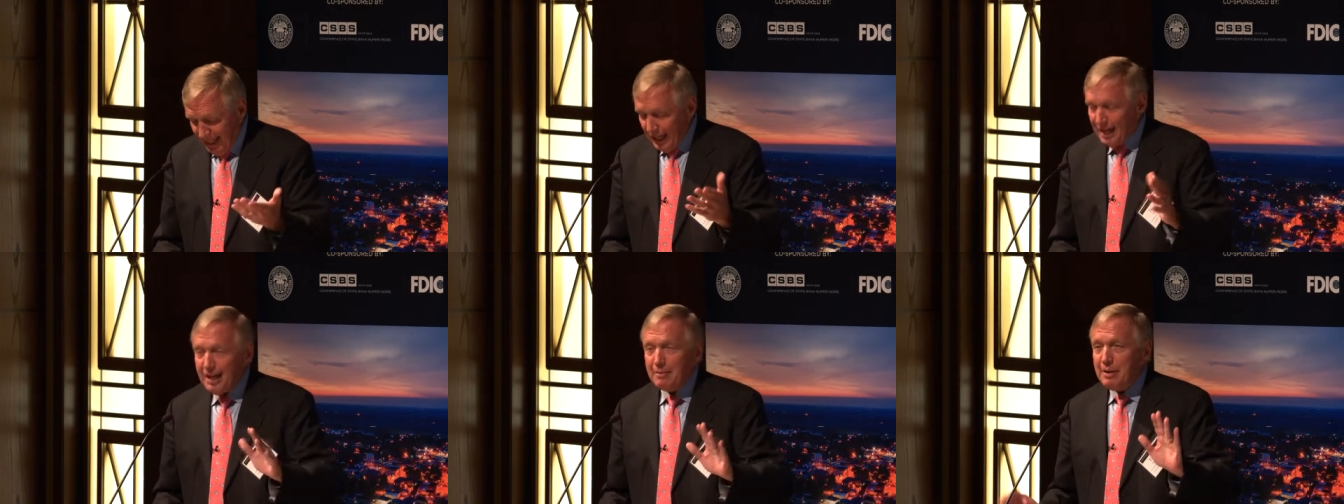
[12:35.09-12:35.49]

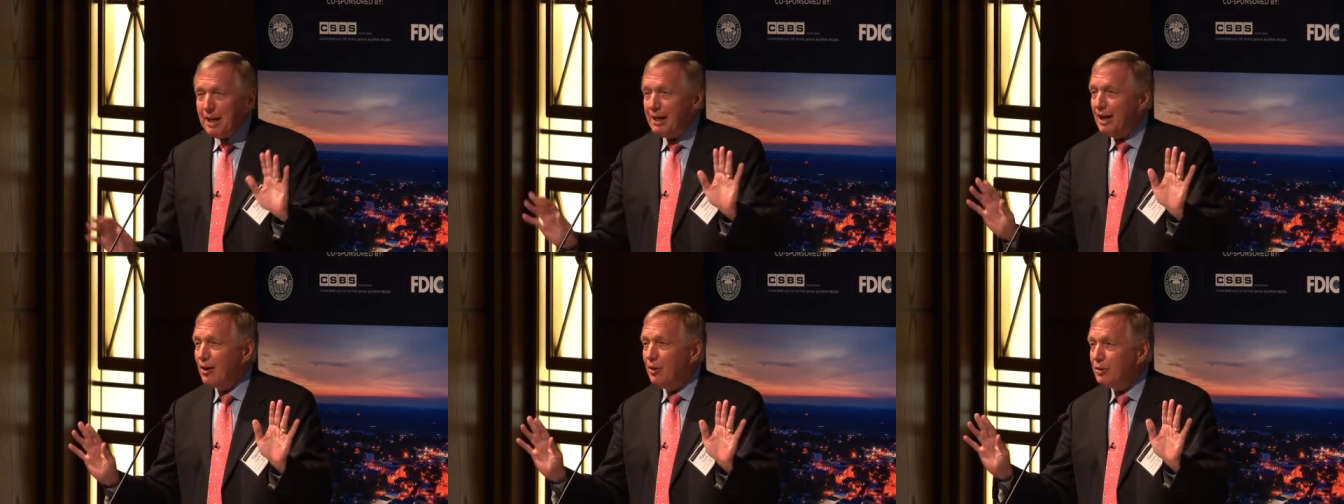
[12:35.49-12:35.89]
And I'm
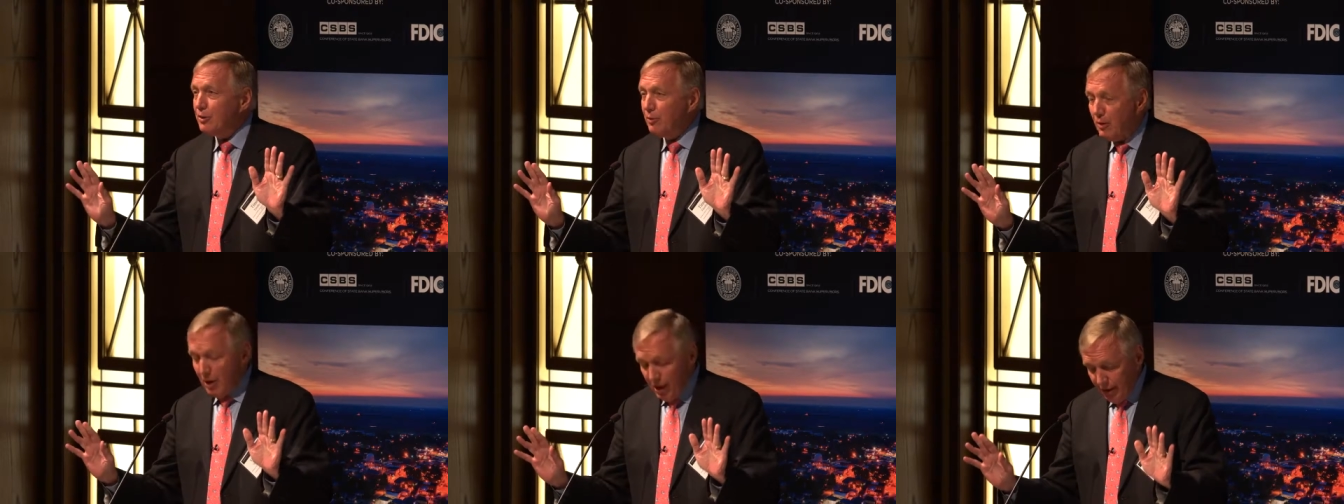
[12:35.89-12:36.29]
not going to go
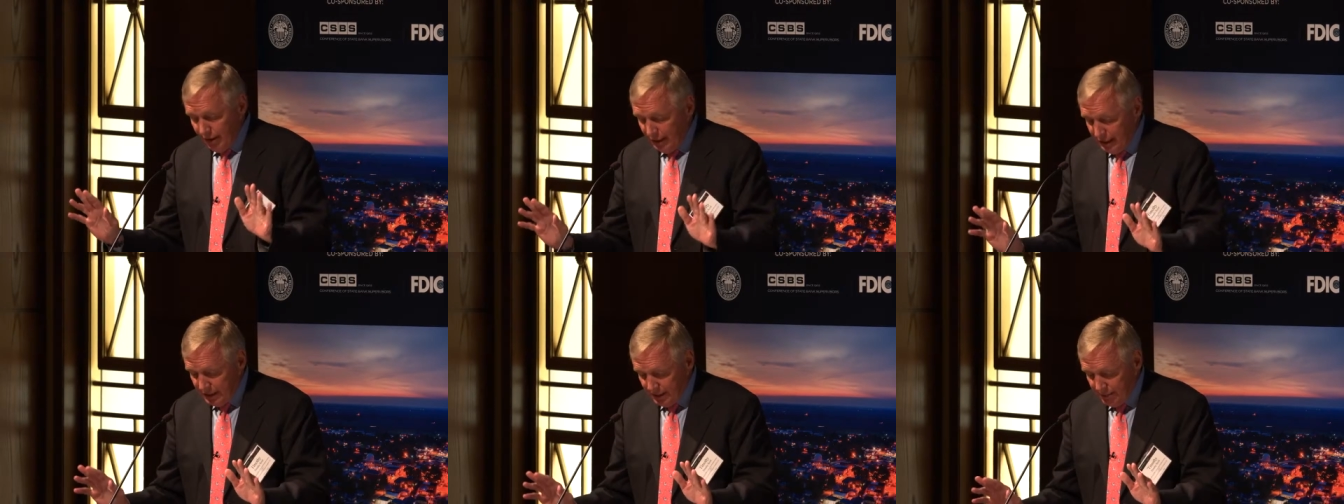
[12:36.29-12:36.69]
through all of
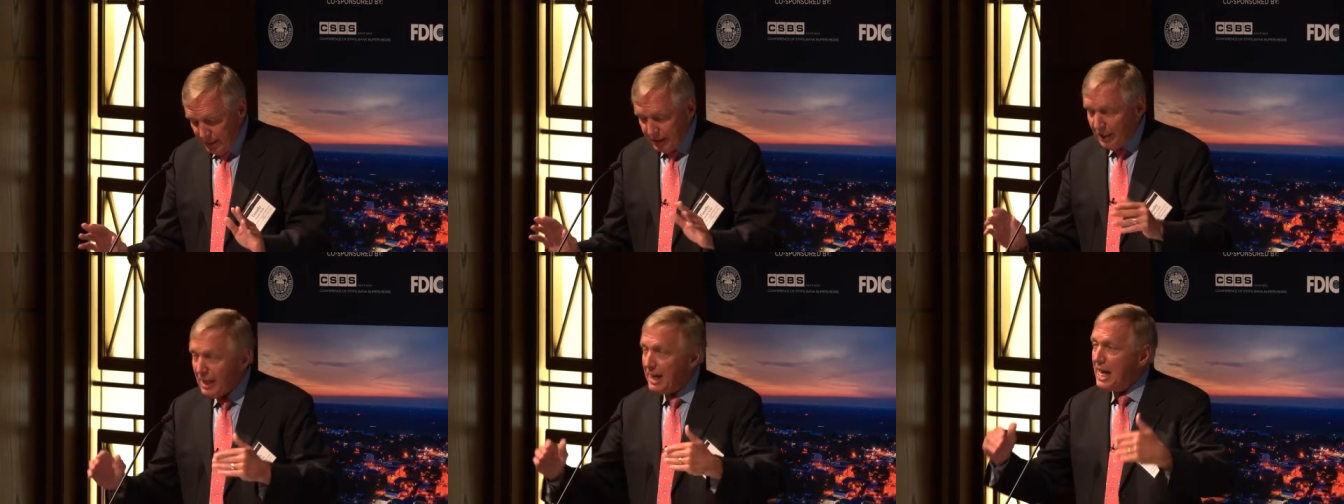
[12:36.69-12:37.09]
these,
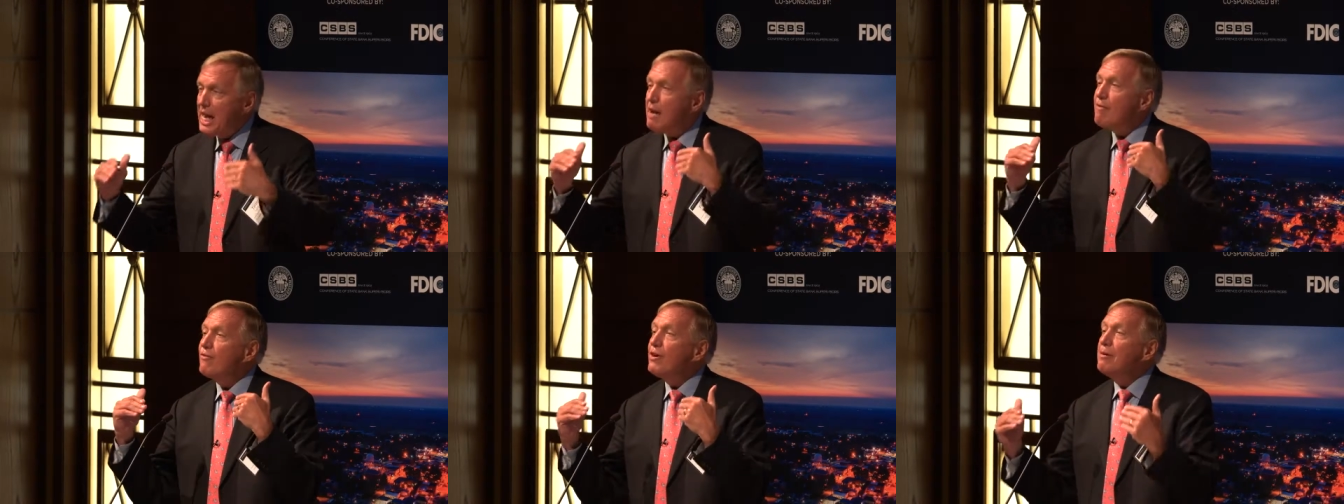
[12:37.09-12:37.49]
but
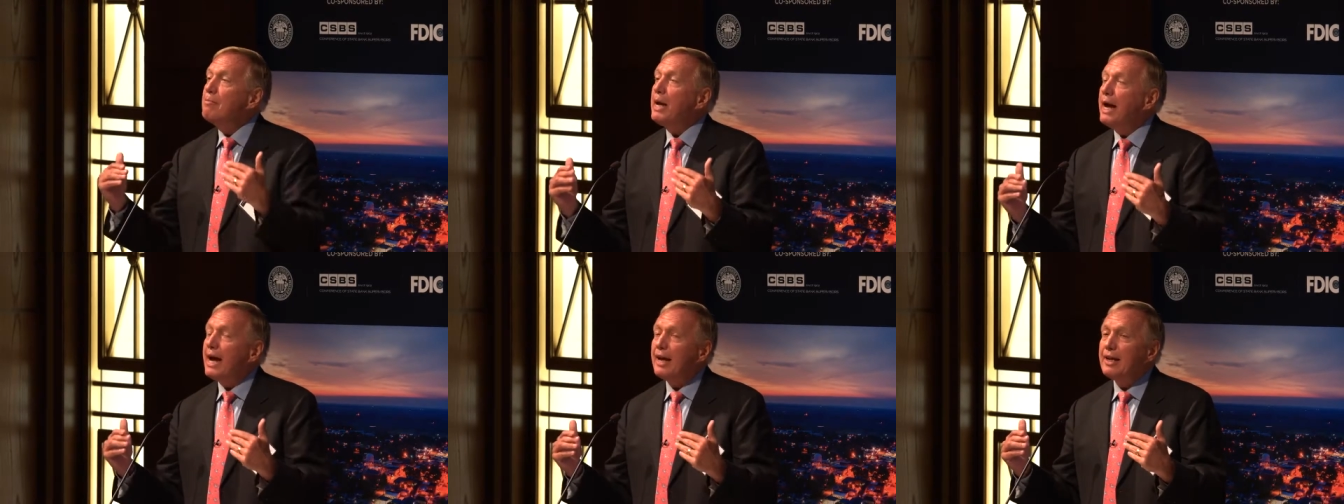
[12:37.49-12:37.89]
every
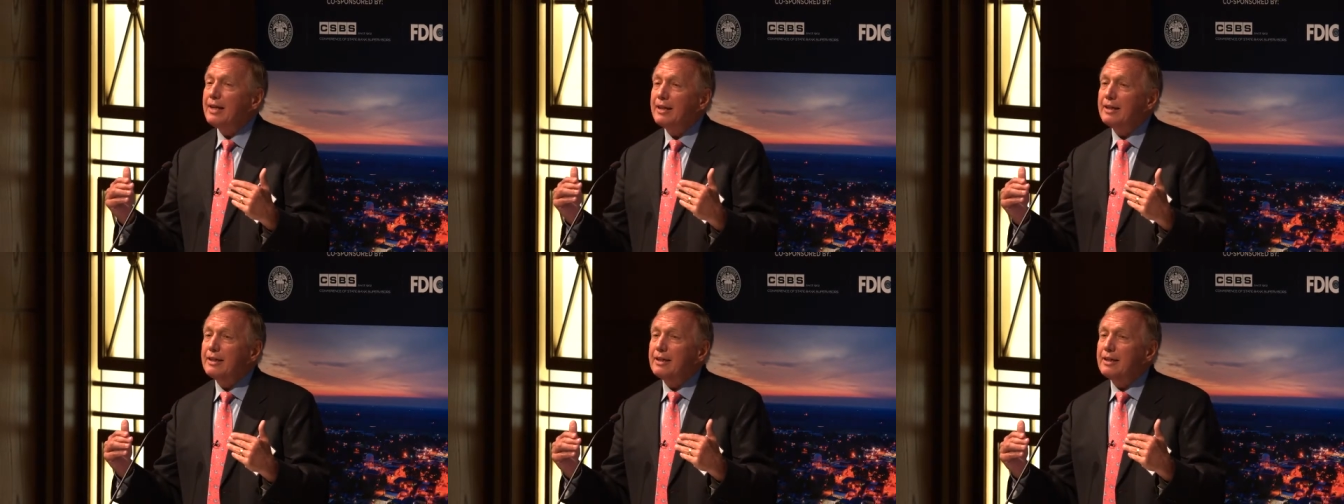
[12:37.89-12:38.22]
bank